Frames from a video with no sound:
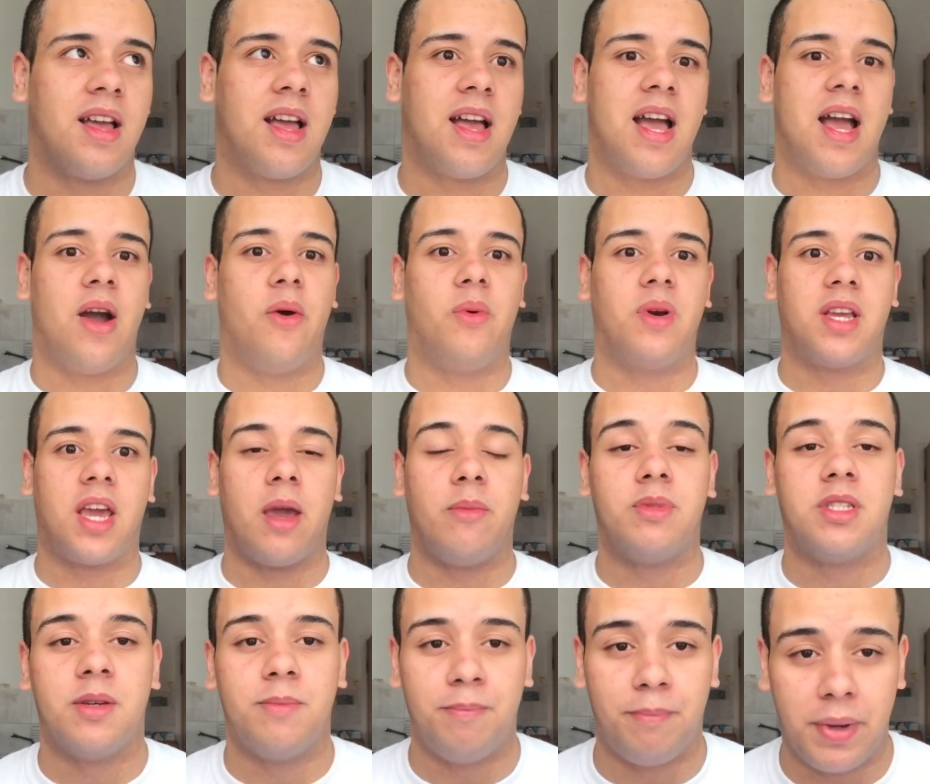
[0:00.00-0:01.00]
how it came
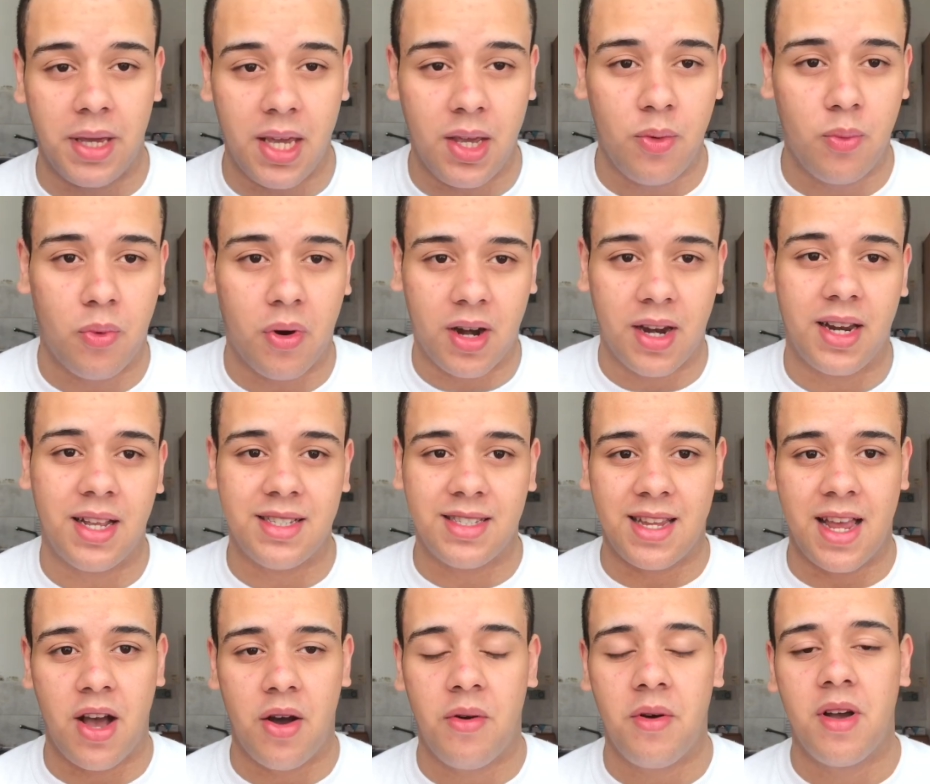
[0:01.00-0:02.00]
to be what it is
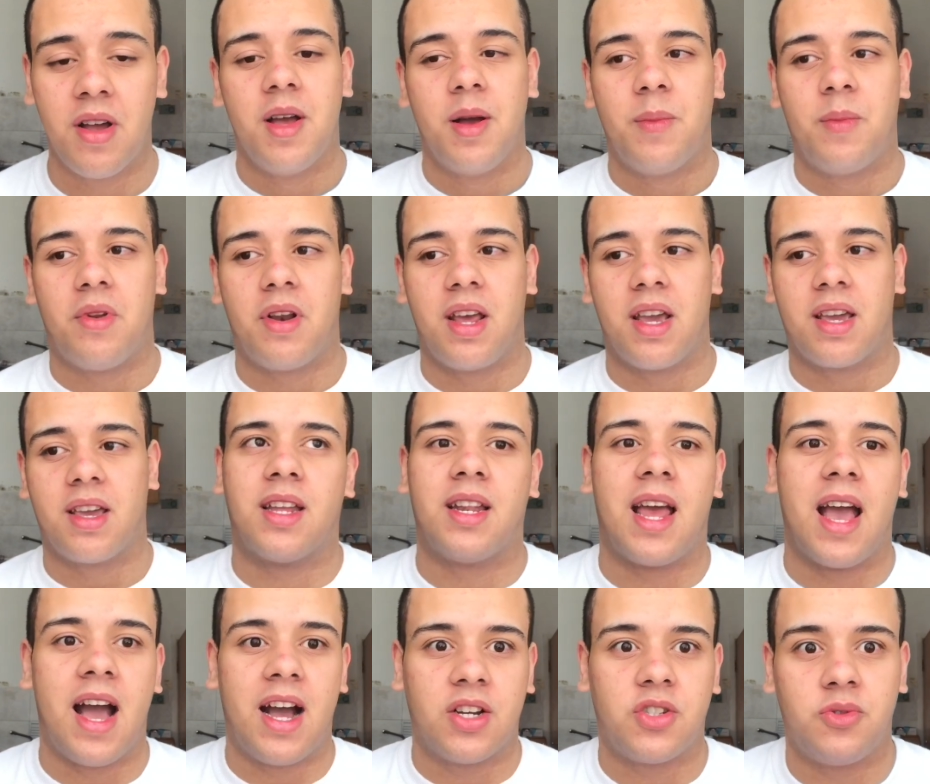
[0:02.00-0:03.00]
now, but like an
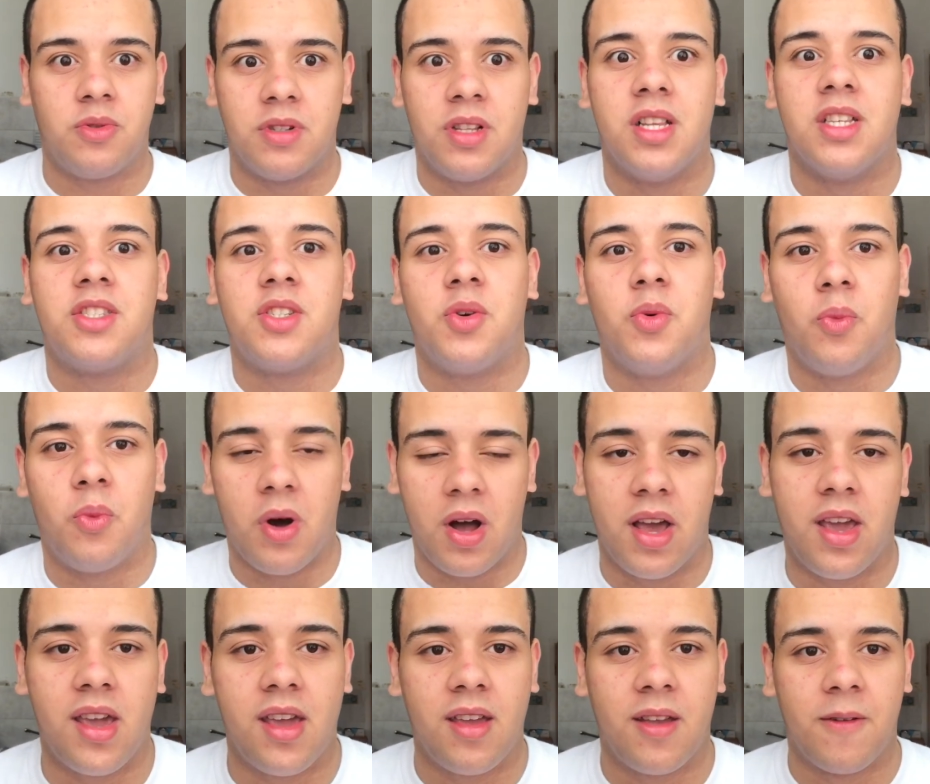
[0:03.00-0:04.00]
actual as to why,
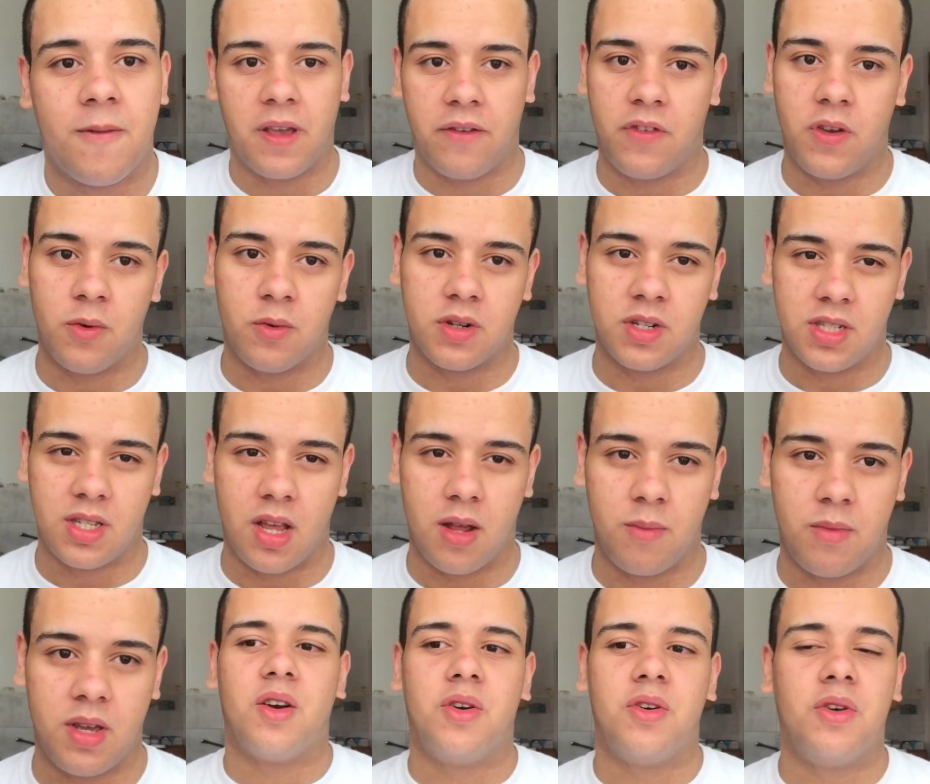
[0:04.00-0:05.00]
if you understand
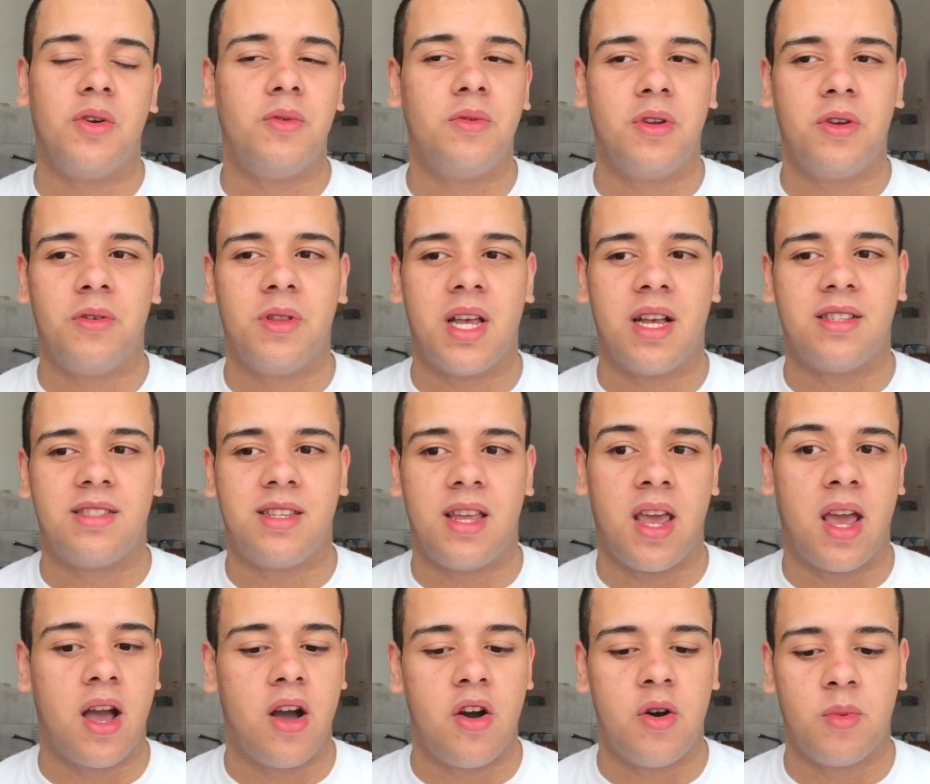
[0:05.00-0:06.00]
me. Who knew that
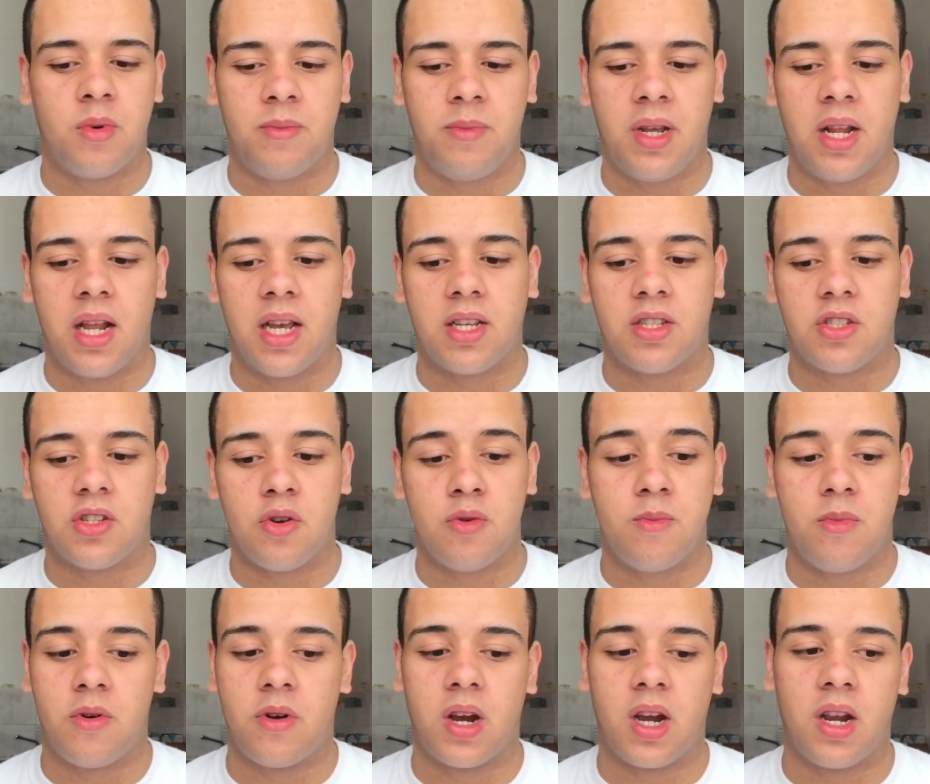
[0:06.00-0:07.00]
staying at home would be like so
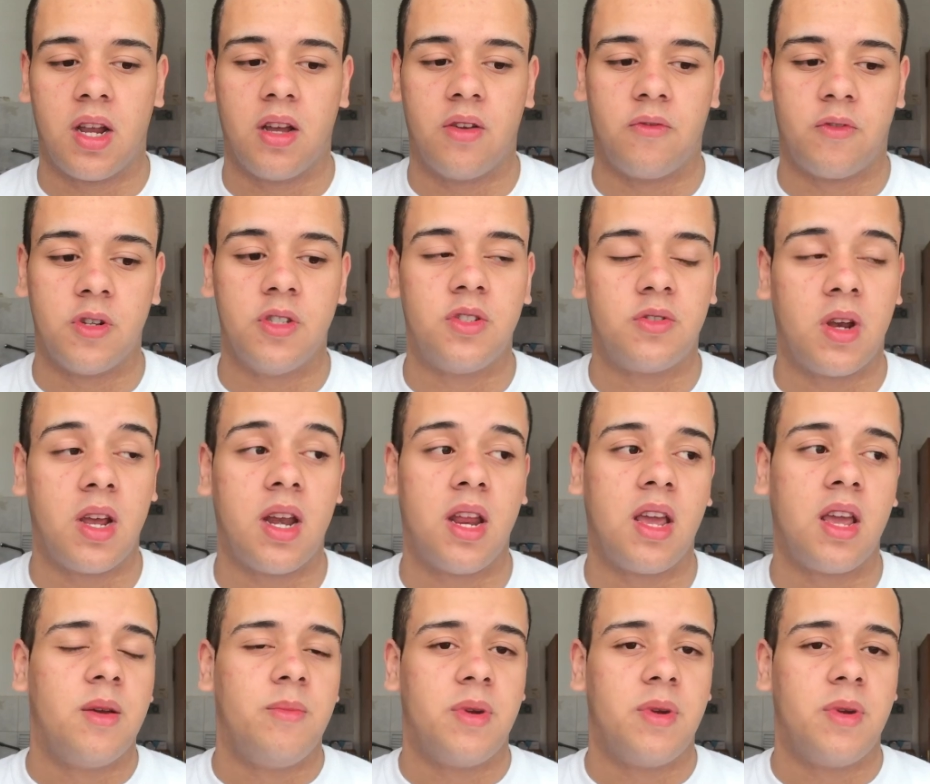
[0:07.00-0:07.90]
boring and frustrating?